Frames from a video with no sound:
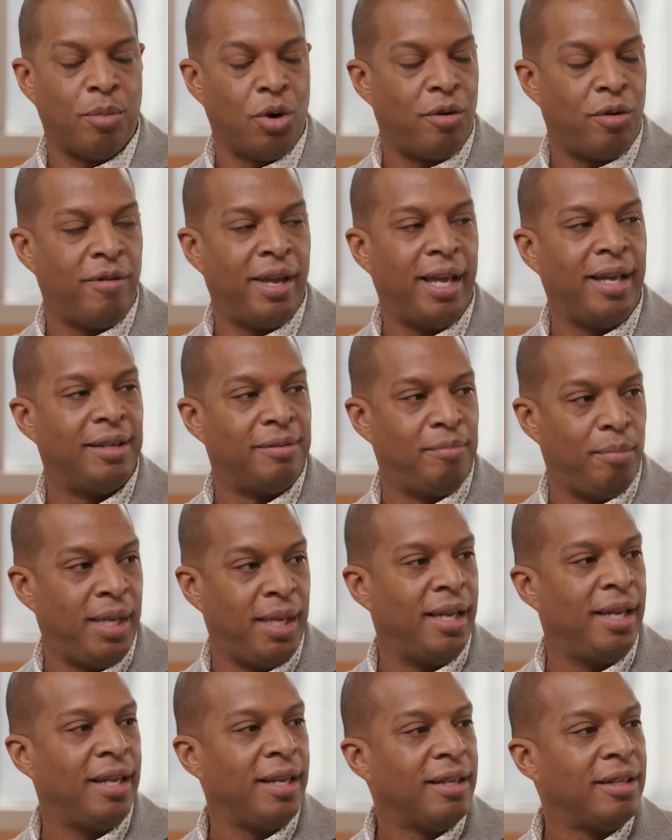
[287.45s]
motivate
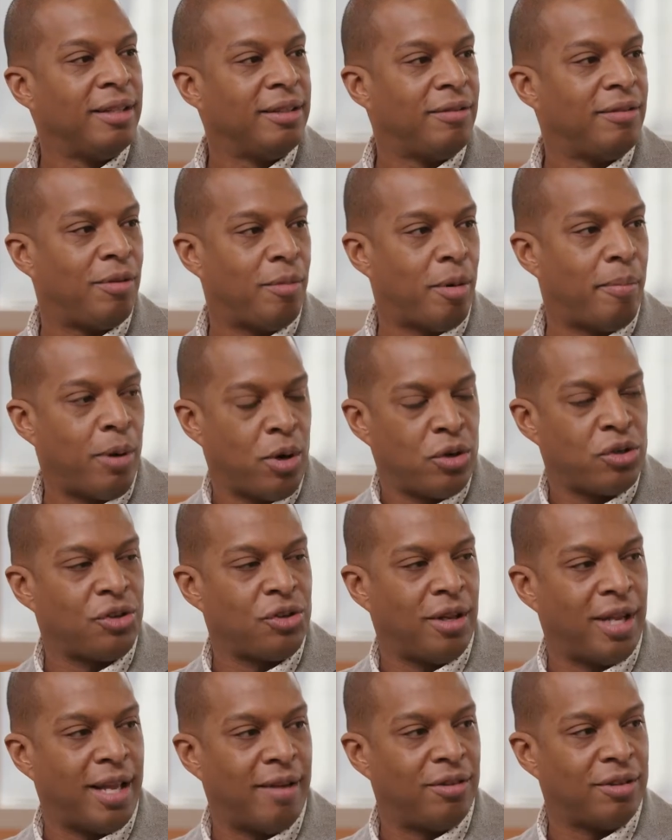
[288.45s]
me from a
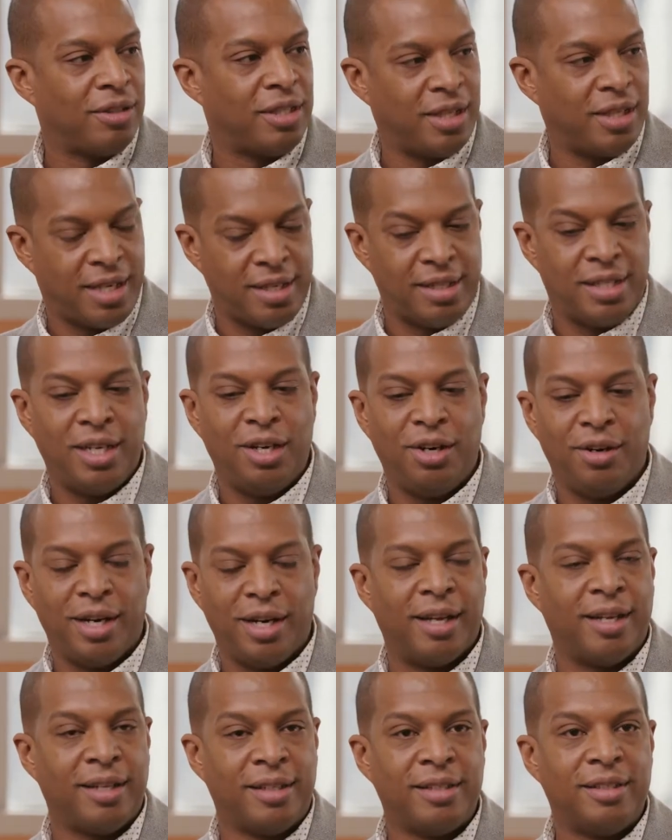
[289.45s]
personal level to continue to,